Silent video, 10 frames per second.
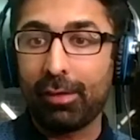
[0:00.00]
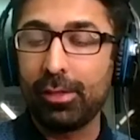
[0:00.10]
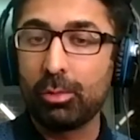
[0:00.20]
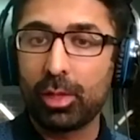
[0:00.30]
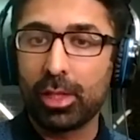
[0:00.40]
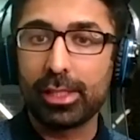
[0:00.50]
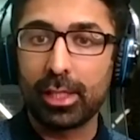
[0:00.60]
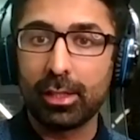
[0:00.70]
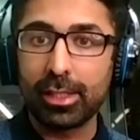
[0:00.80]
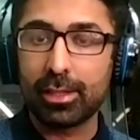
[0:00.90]
I feel really
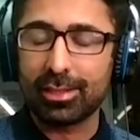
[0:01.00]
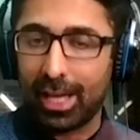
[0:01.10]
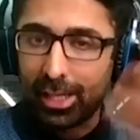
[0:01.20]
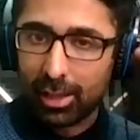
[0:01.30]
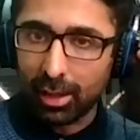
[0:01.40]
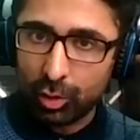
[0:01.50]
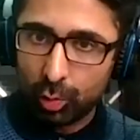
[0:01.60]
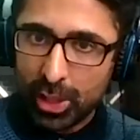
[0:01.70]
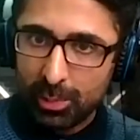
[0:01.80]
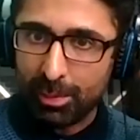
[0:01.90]
guilty because I can't
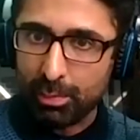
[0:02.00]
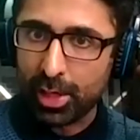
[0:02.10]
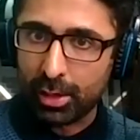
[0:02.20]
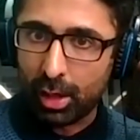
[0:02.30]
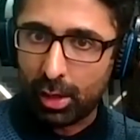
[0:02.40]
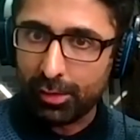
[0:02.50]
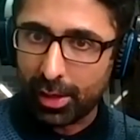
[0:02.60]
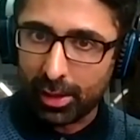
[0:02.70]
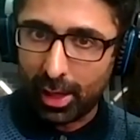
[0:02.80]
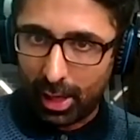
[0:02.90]
switch my brain off and